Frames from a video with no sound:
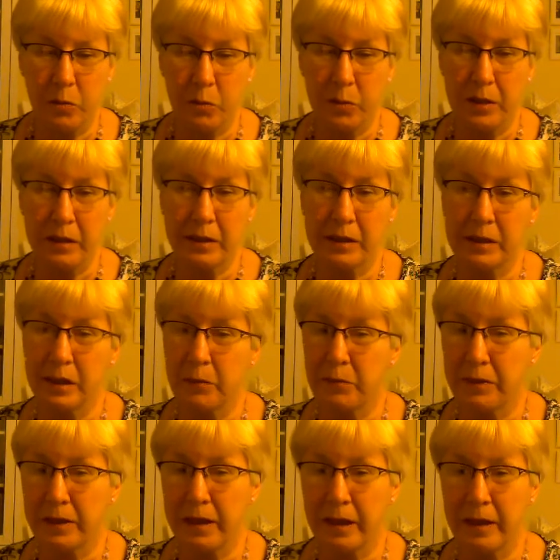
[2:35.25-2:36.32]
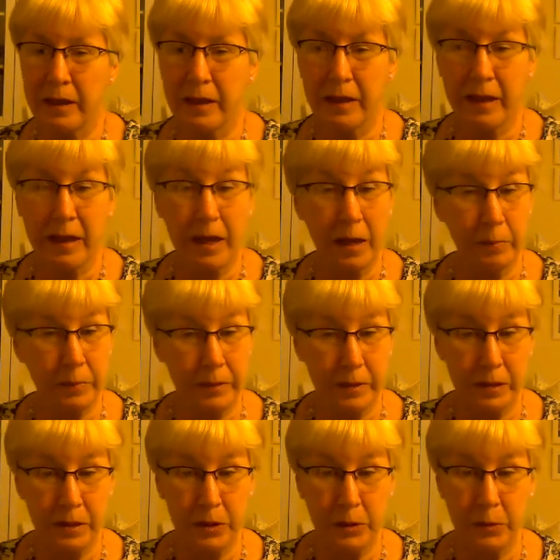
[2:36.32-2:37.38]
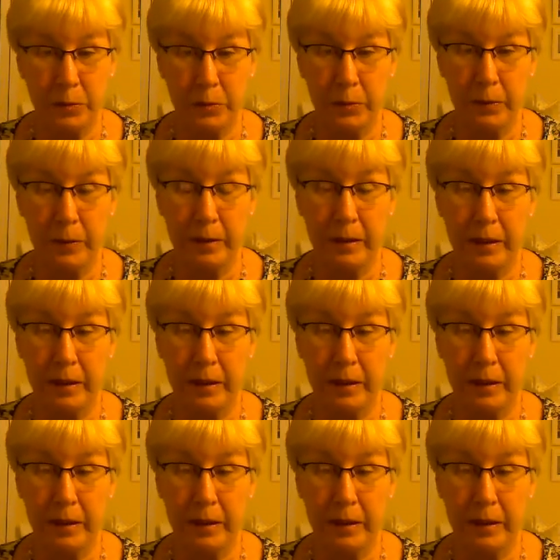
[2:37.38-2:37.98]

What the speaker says: when something happens to